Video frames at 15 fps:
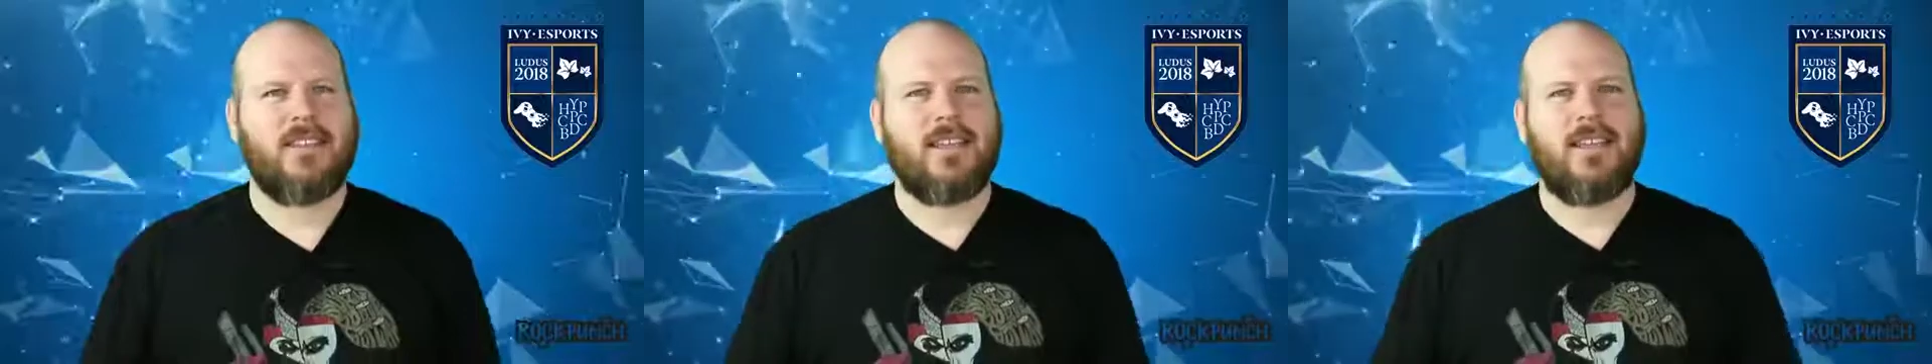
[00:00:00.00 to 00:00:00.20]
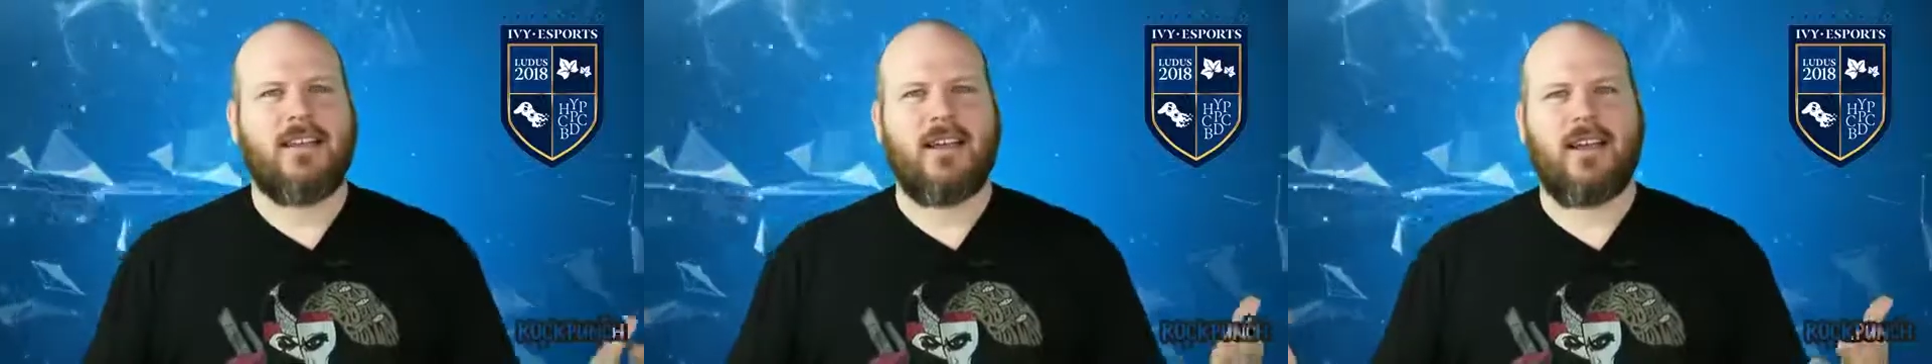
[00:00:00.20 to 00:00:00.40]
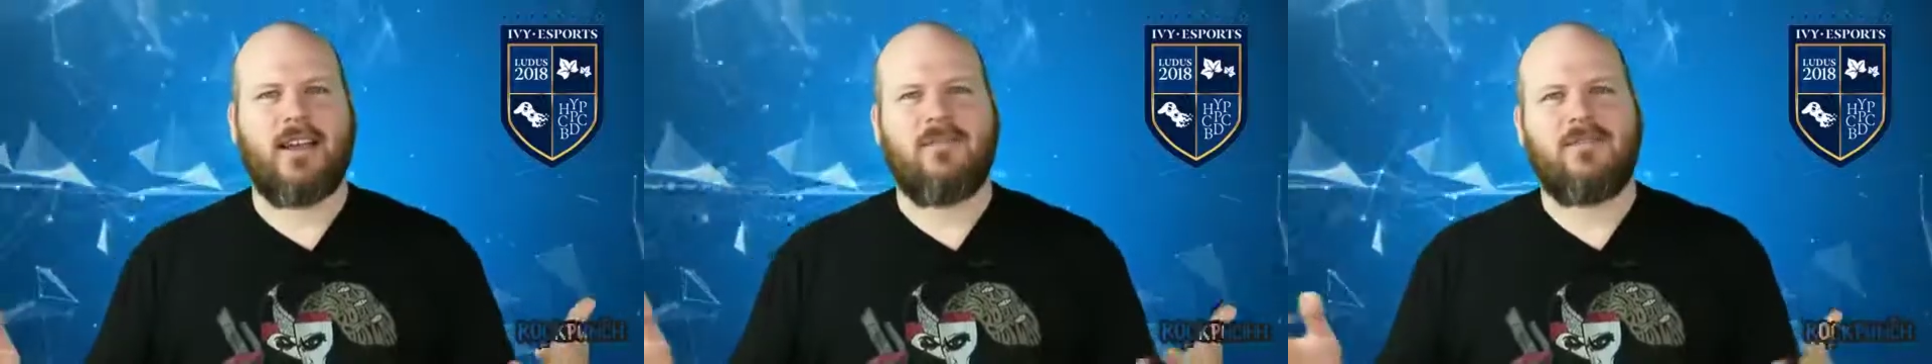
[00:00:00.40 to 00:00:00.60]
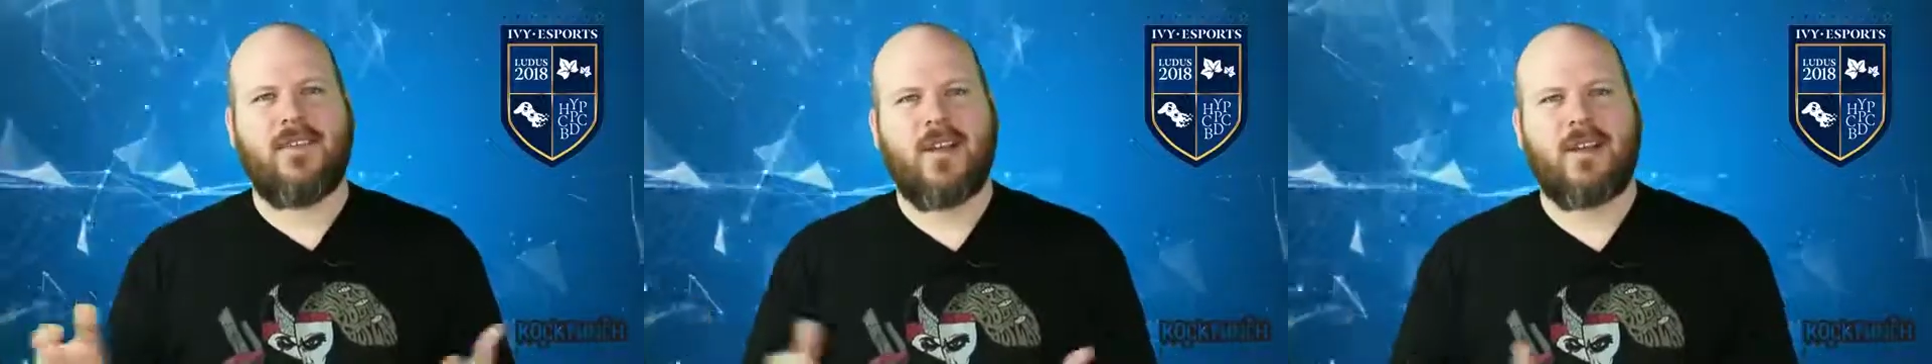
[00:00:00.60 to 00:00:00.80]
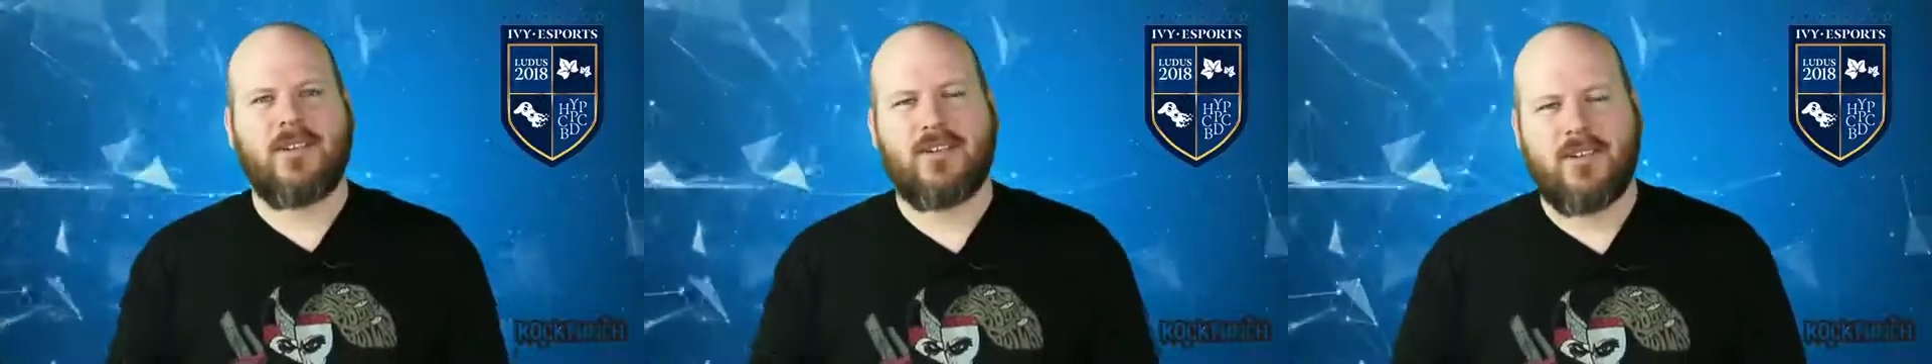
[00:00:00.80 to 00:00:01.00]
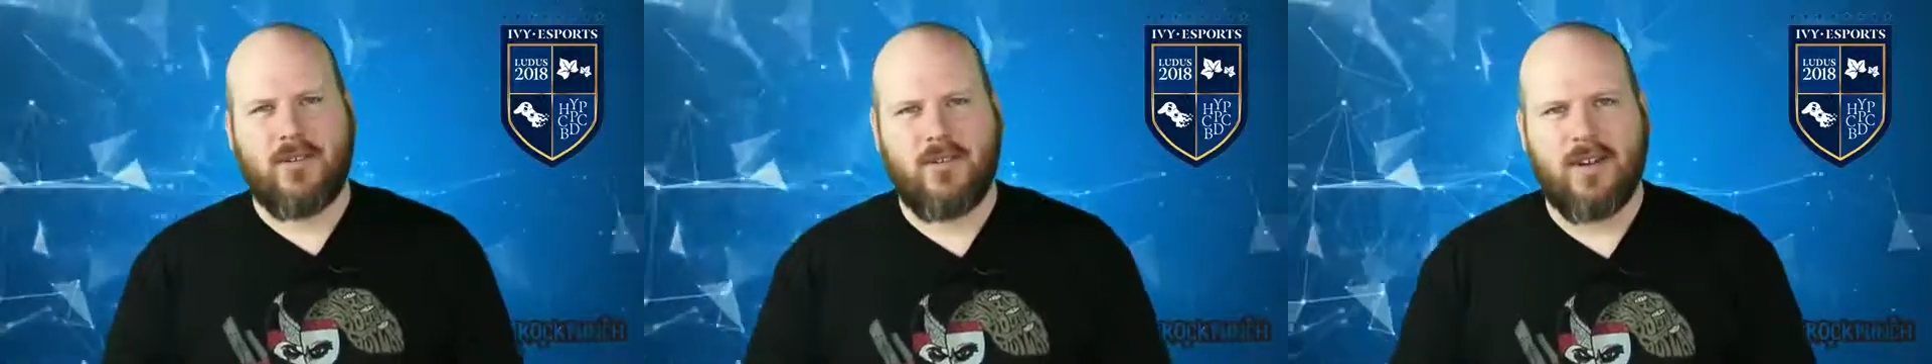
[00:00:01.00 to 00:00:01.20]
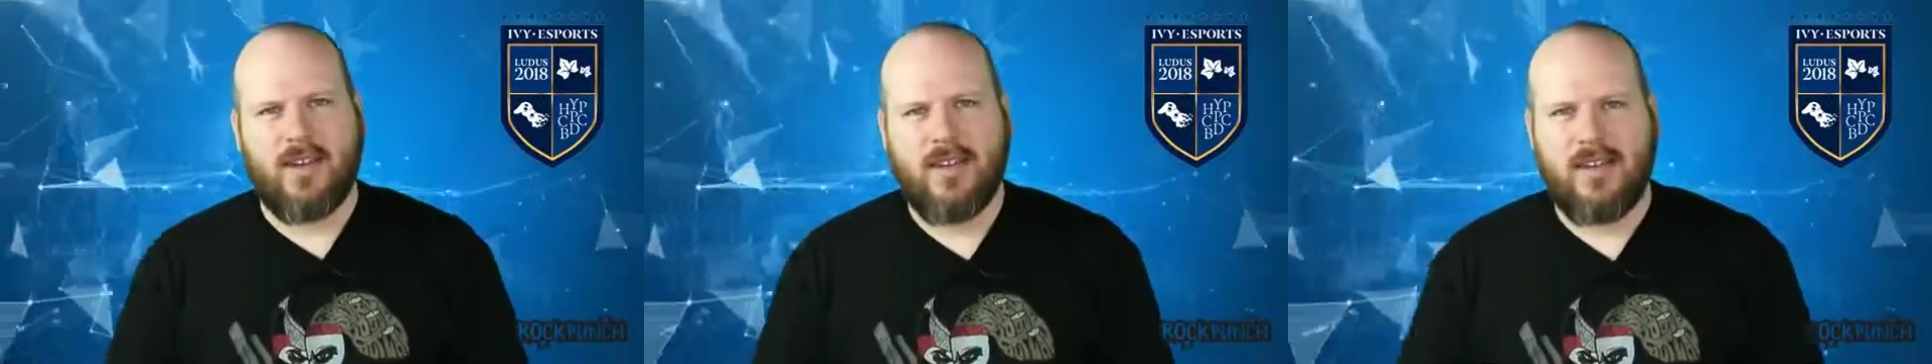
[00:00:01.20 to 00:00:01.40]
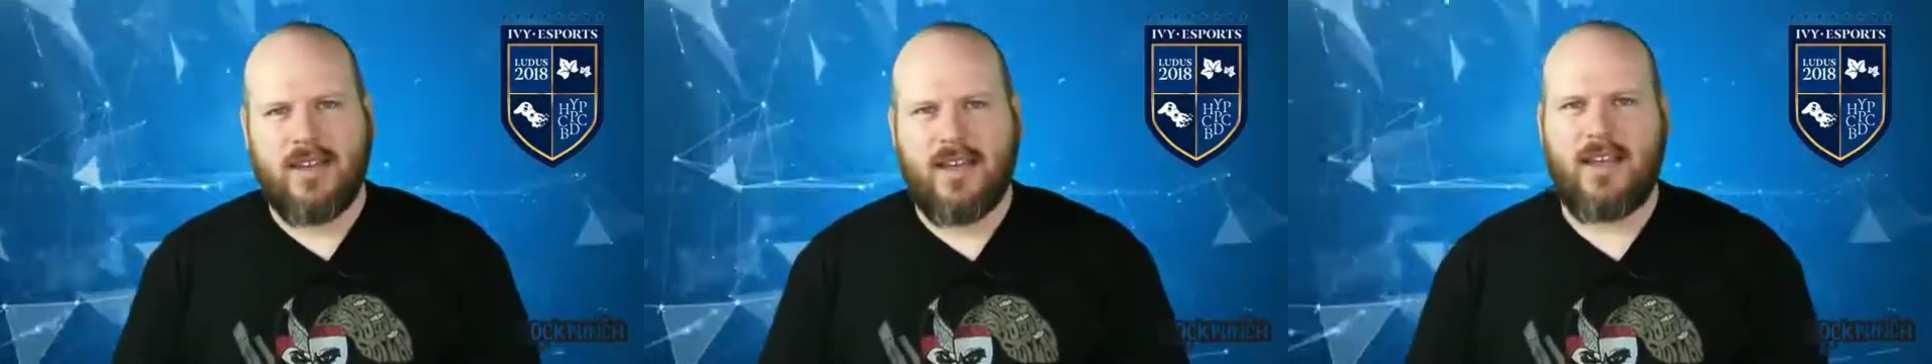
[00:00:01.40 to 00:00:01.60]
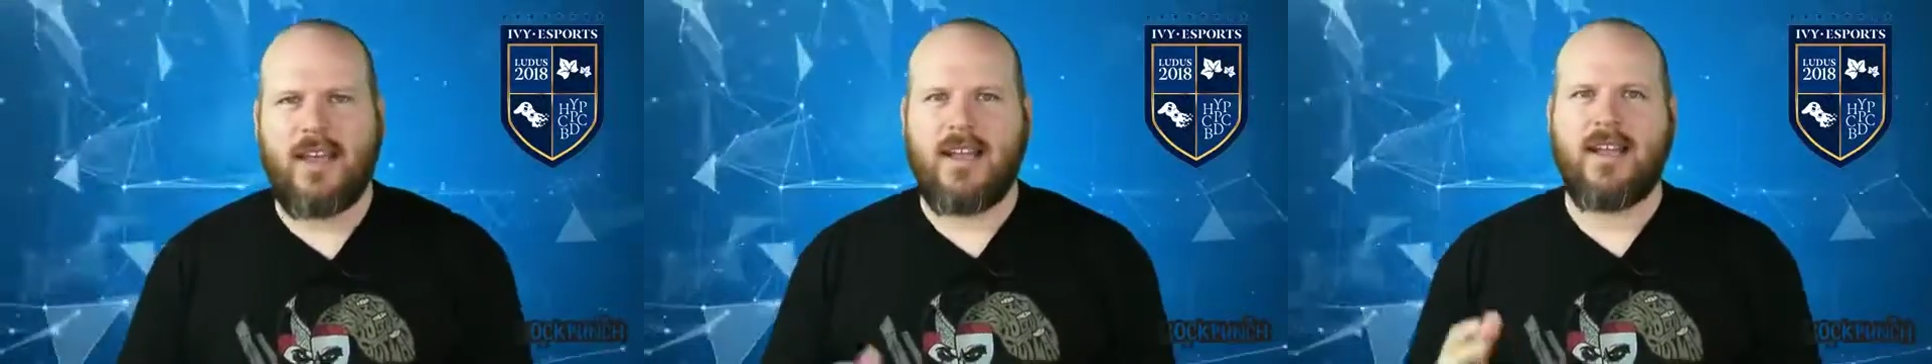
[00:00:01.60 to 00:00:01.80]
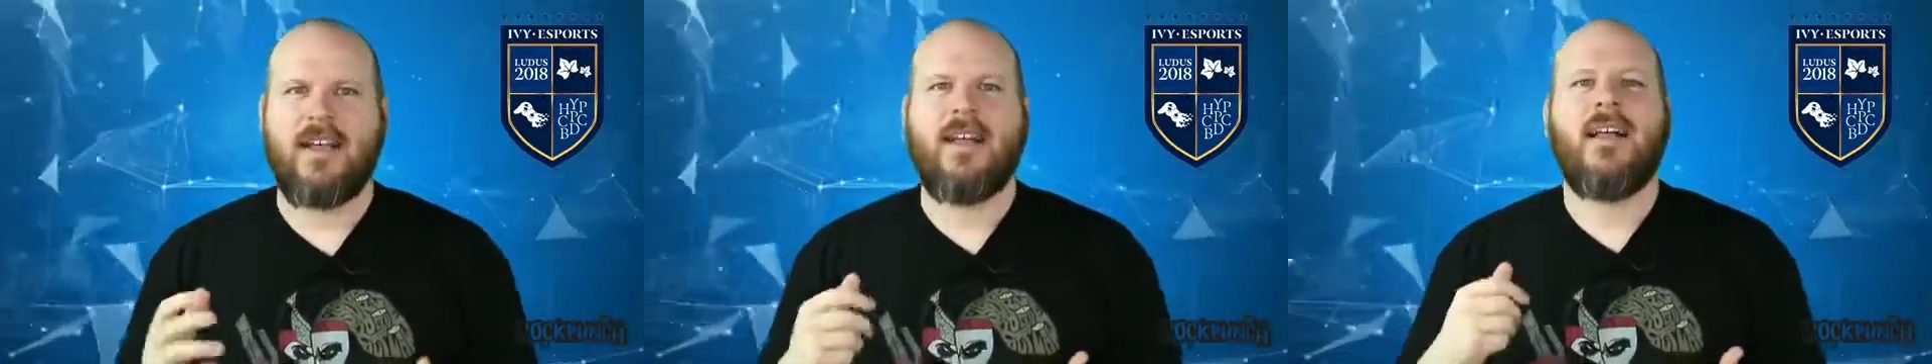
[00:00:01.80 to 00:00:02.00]
the final story of the
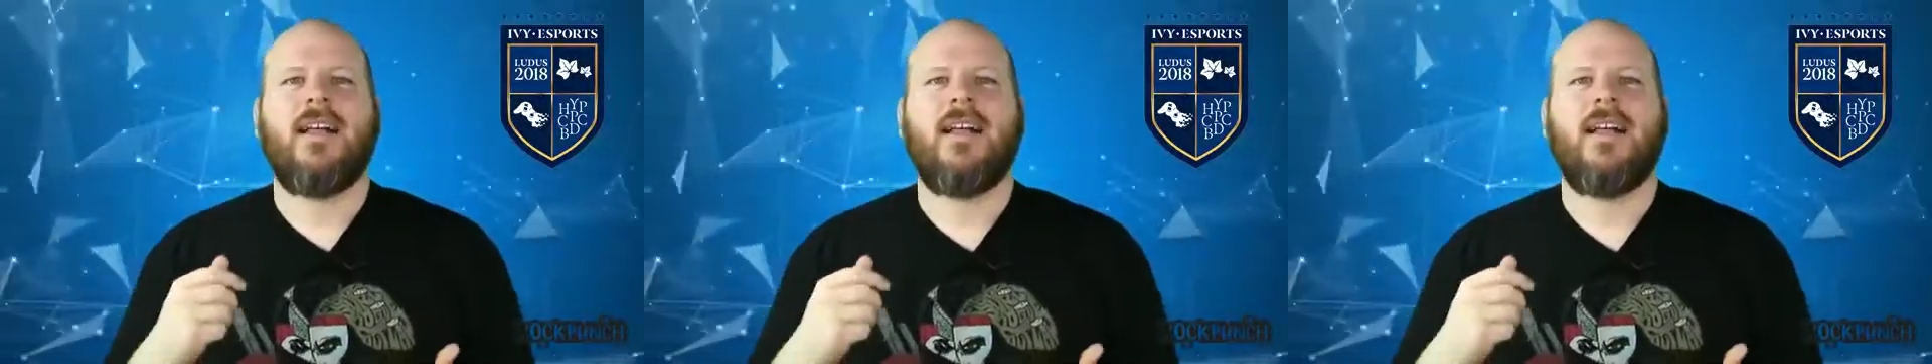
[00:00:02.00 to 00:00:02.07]
day.